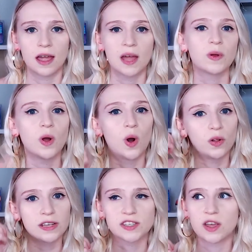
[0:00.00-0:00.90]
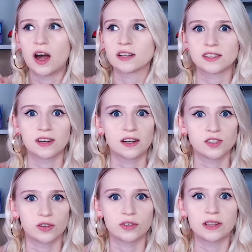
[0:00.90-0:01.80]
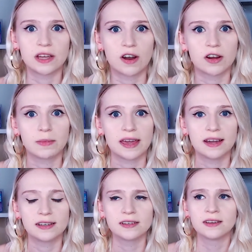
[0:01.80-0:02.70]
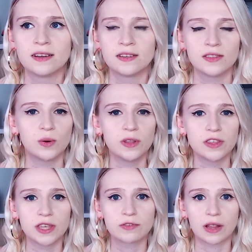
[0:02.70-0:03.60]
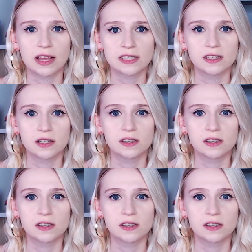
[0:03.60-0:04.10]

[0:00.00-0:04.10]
when all these thoughts start circling around in my head, the only thing relaxing does